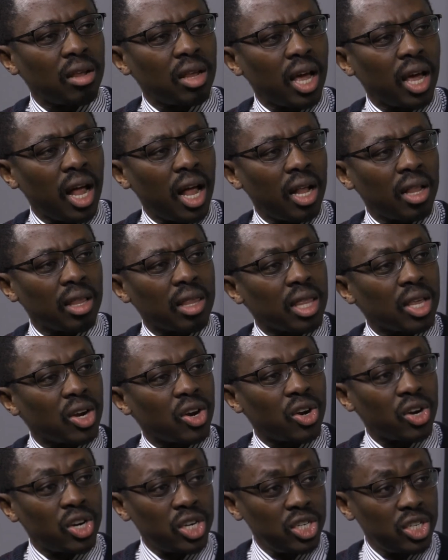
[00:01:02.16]
Health
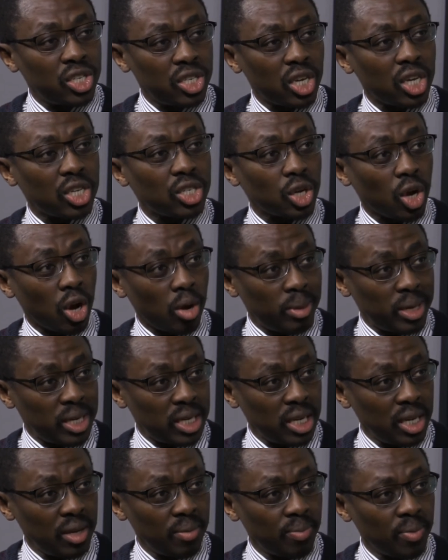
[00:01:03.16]
Research
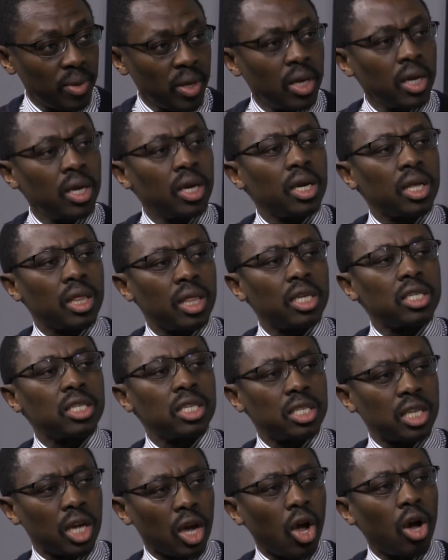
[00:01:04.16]
Committee this
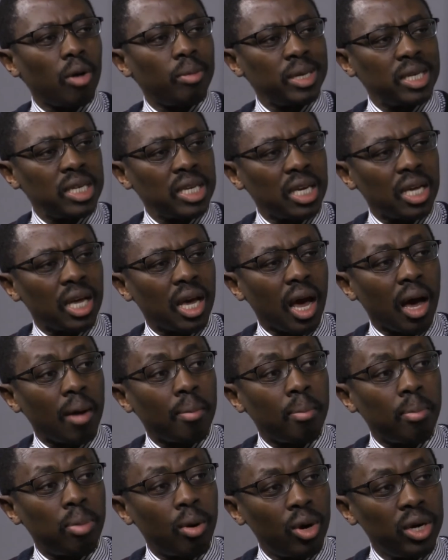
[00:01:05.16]
is a committee
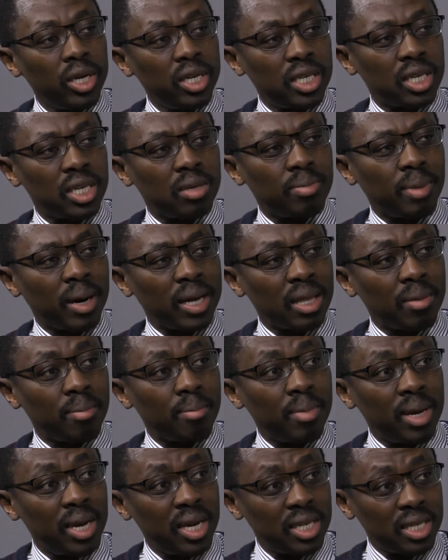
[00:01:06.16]
appointed by the
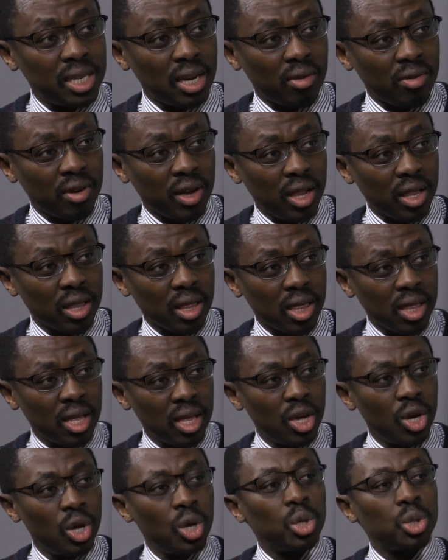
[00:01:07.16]
Minister of Health
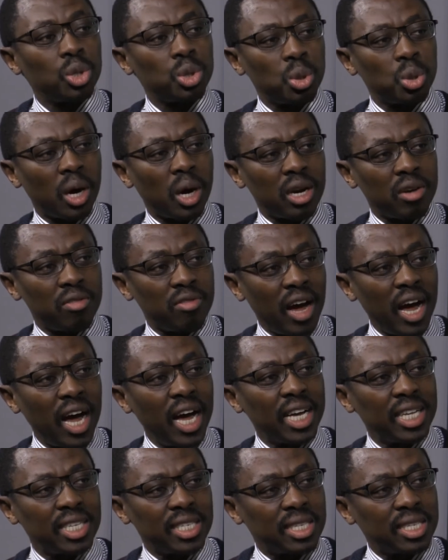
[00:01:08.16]
to
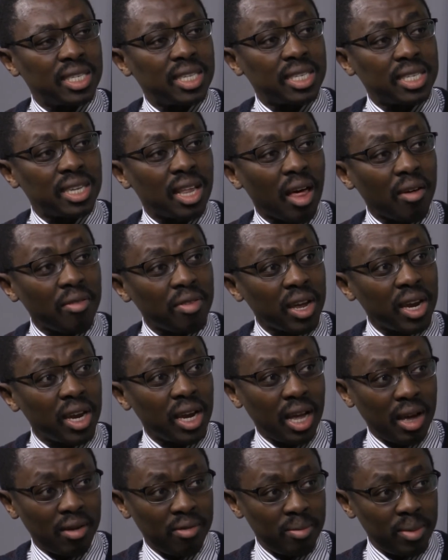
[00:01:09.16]
advise the South African
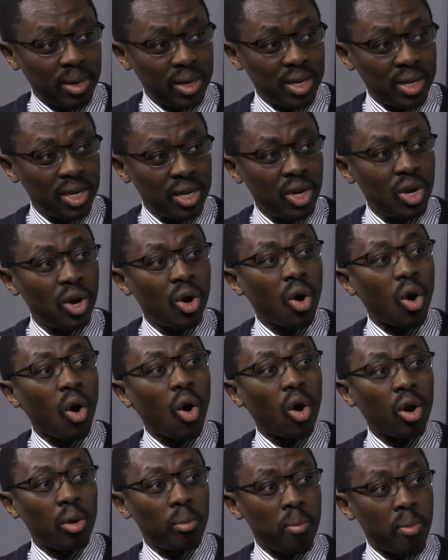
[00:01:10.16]
government
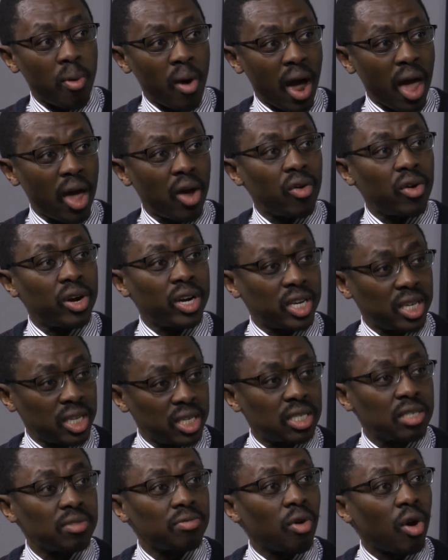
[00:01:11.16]
on
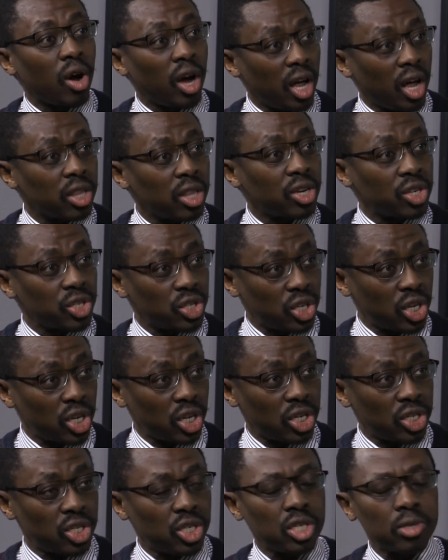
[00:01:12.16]
priorities for health
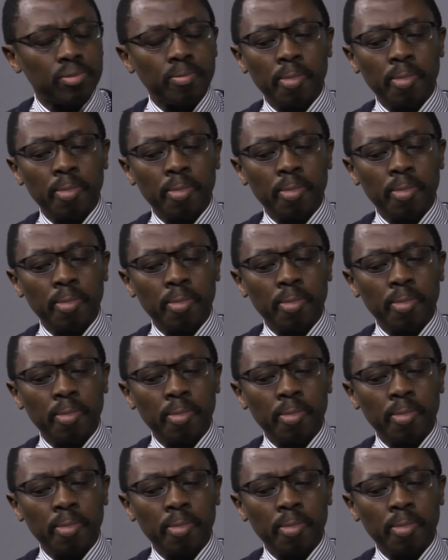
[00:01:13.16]
research.